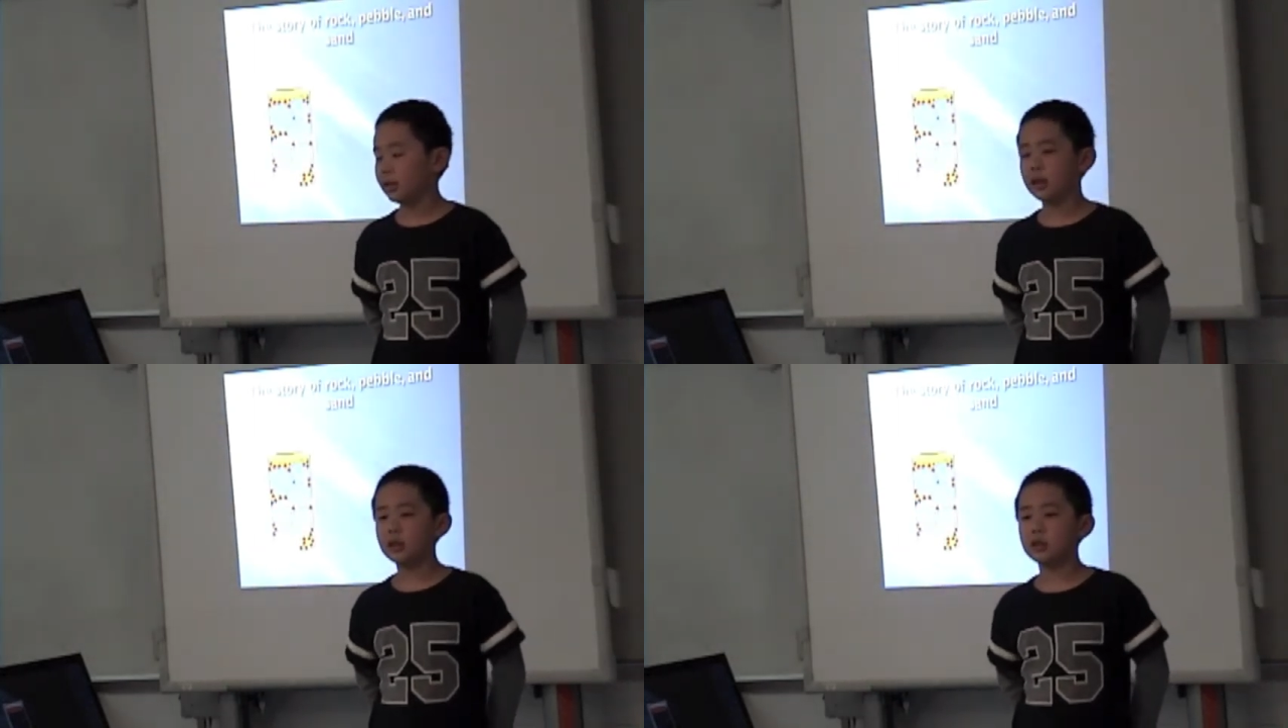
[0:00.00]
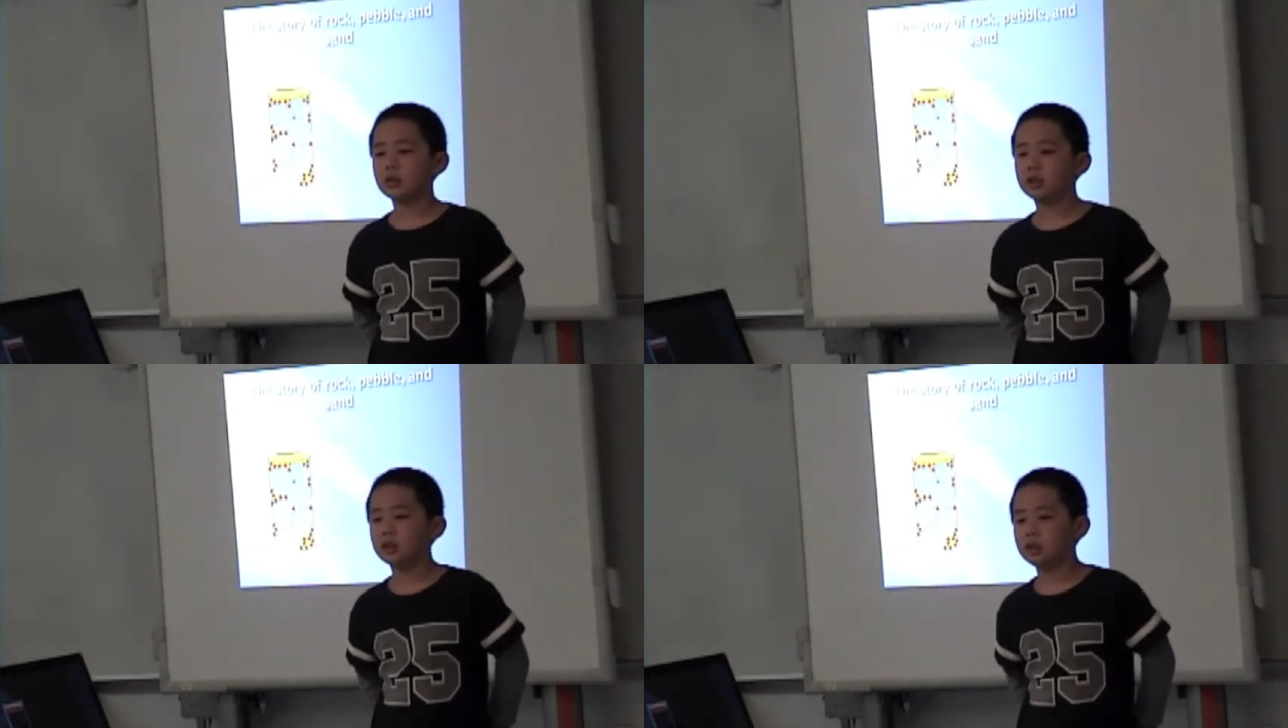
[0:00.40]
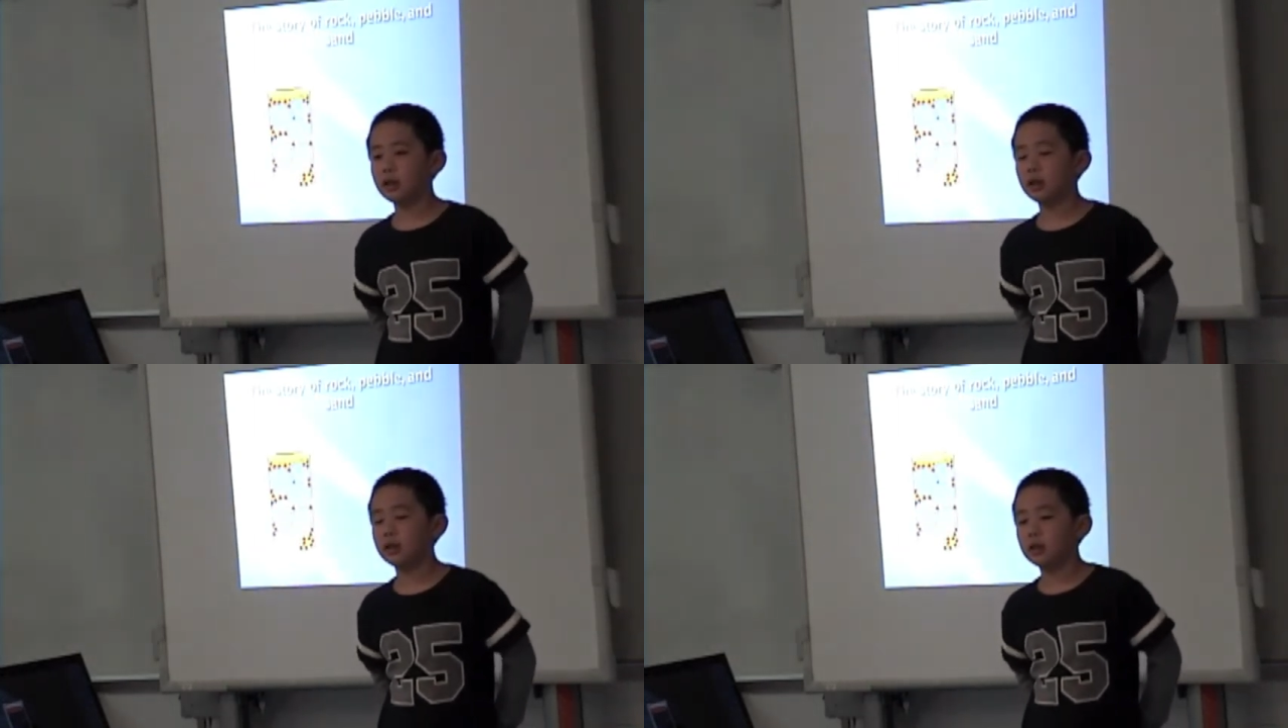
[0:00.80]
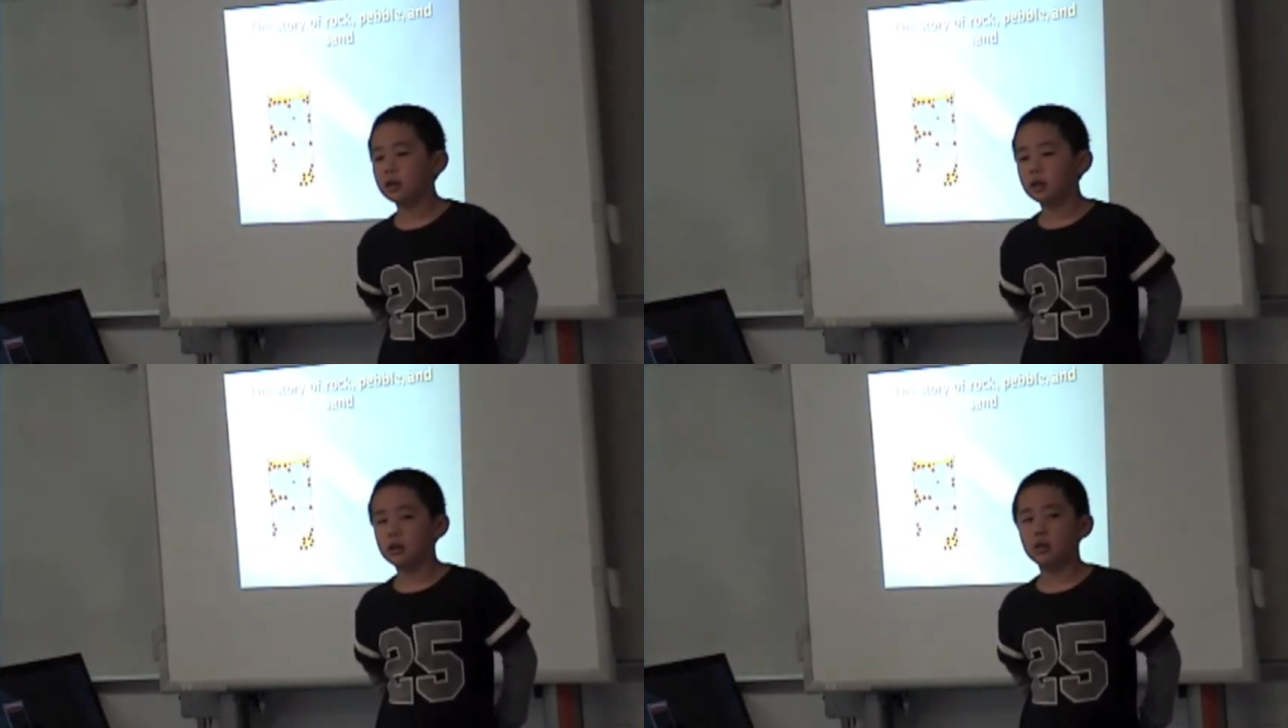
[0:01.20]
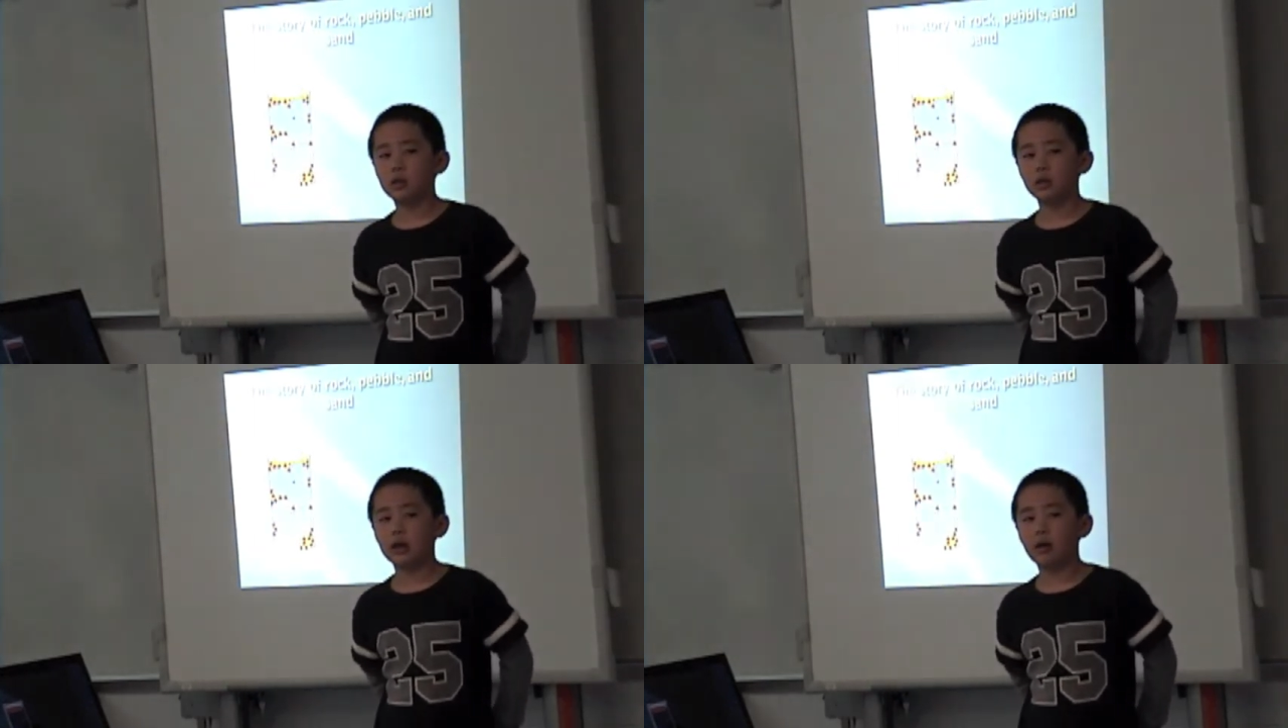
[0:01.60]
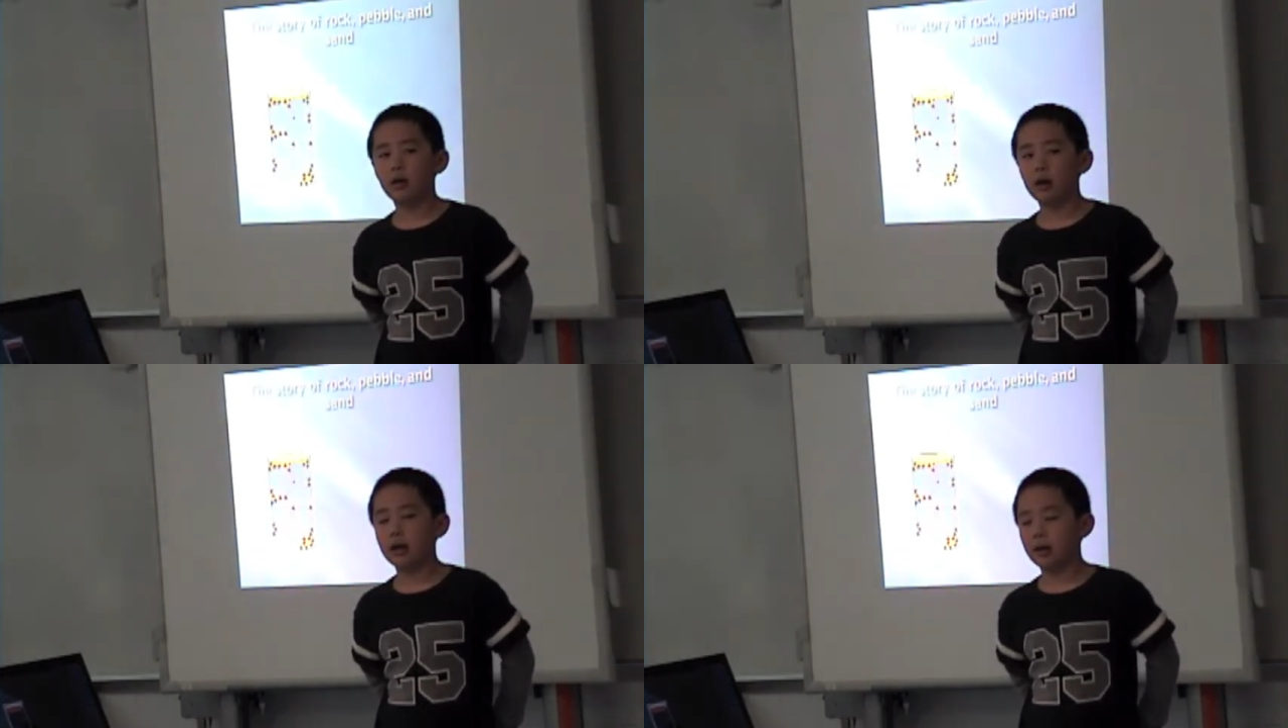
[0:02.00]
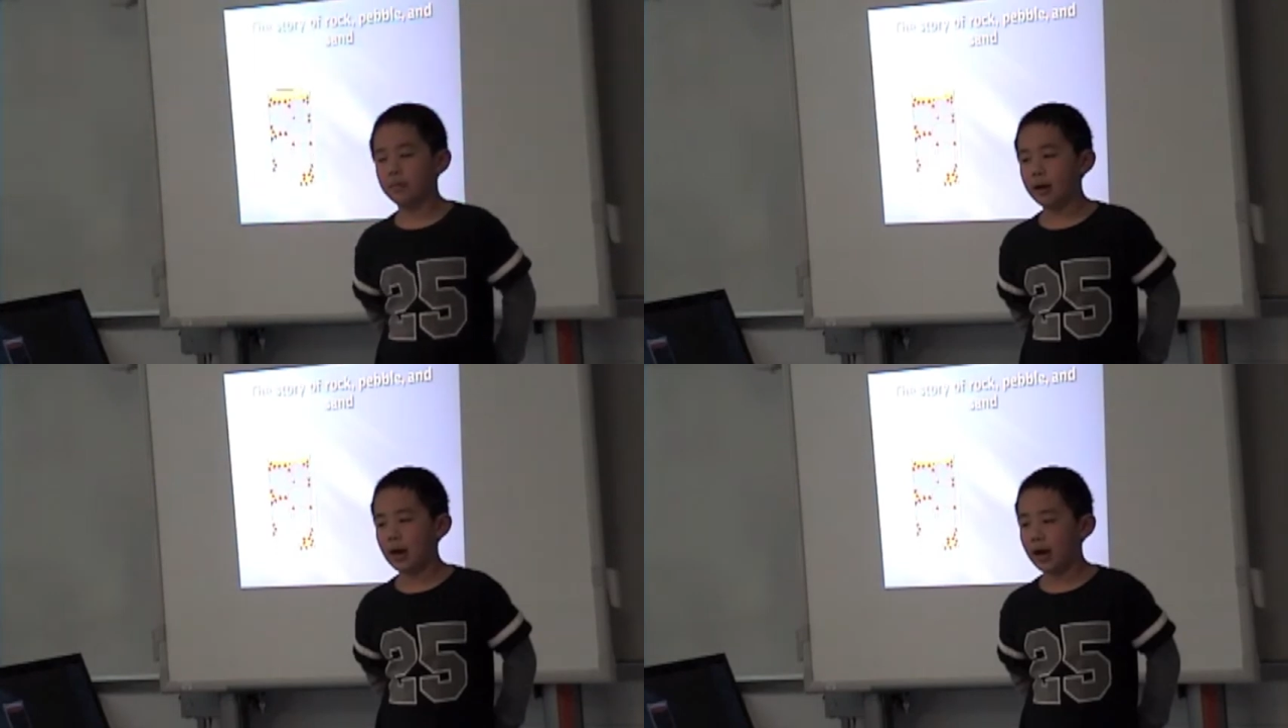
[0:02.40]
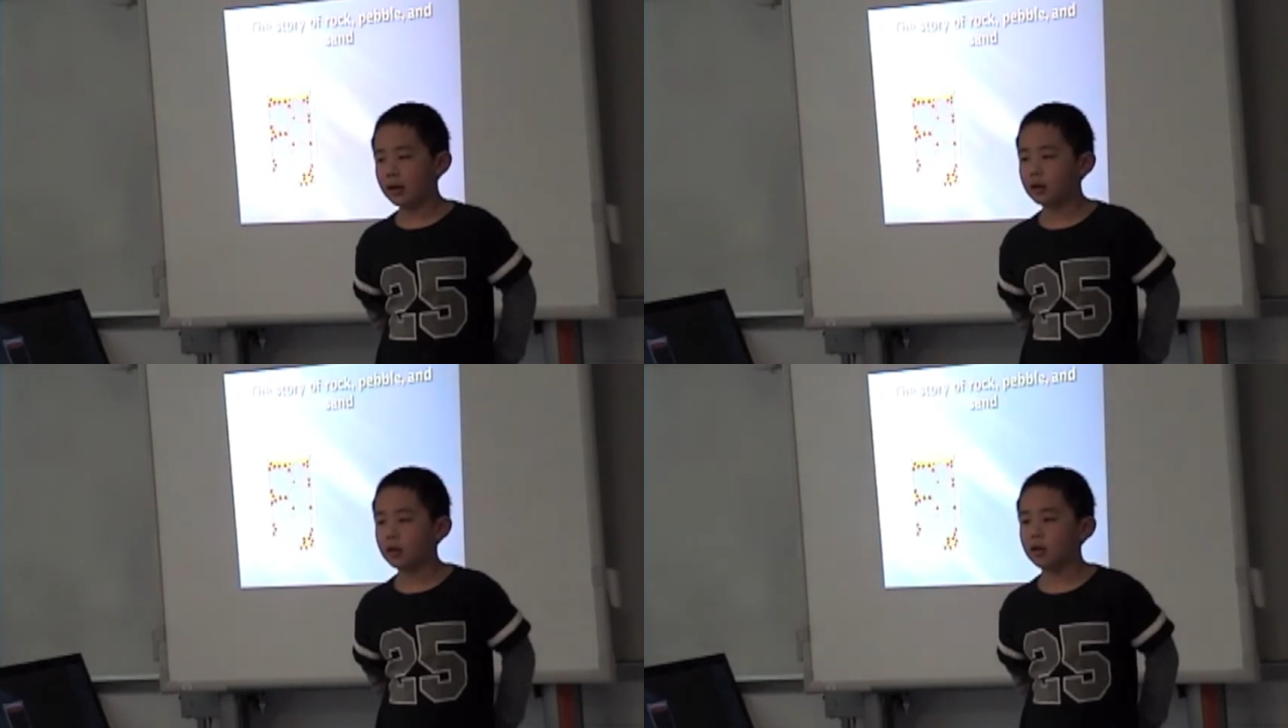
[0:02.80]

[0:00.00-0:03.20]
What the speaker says: Then she took out a bag